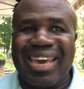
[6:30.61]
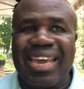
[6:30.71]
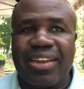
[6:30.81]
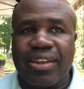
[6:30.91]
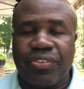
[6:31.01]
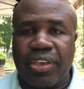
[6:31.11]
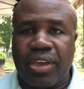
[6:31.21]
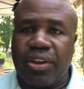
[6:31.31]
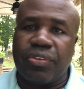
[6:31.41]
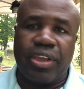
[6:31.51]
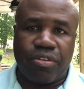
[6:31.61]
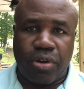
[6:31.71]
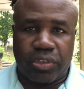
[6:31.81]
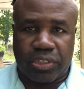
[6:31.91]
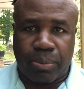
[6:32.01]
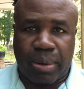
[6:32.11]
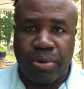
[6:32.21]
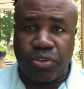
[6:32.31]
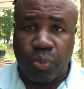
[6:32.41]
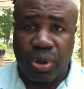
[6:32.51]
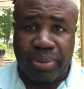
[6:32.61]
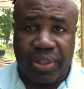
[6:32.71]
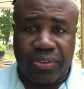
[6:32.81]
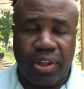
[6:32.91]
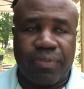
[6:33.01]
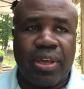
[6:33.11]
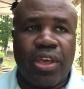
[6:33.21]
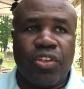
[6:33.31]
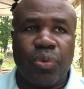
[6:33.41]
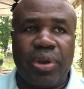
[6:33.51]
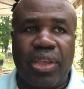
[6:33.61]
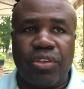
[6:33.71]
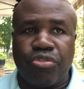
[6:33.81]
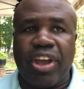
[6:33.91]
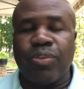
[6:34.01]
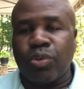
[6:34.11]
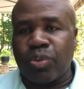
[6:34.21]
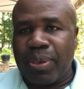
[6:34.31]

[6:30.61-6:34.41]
It, zinc, doesn't get across the cell membrane so well by itself, so it needs a transport.